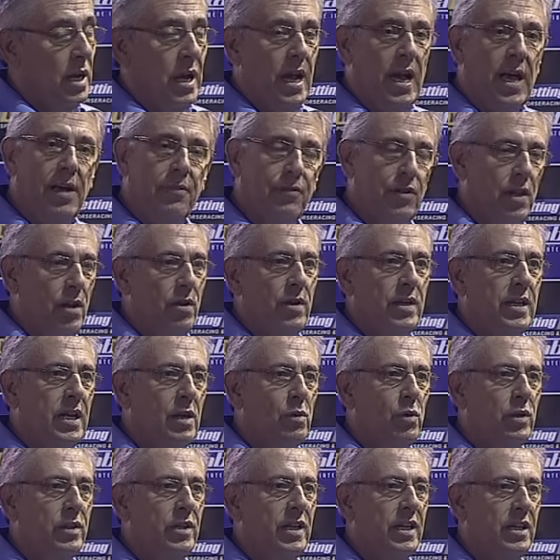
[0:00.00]
I have no idea
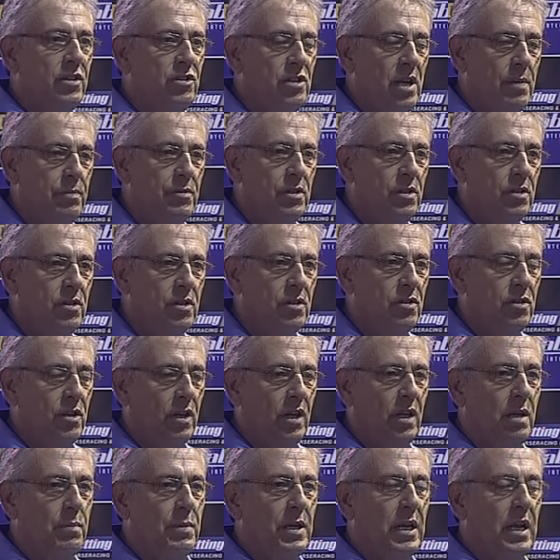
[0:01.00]
what the acceptances are
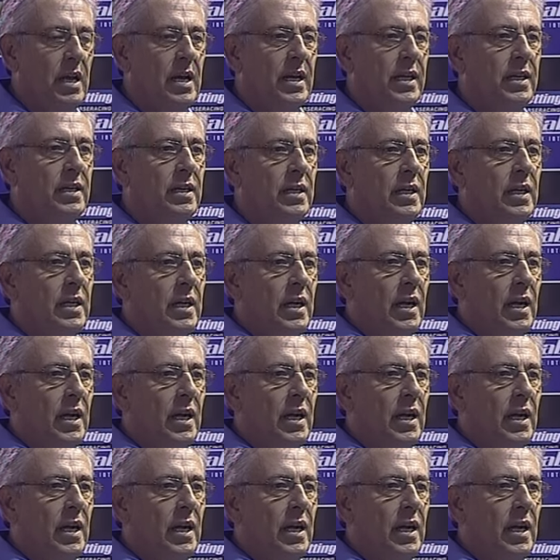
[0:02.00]
going to be like,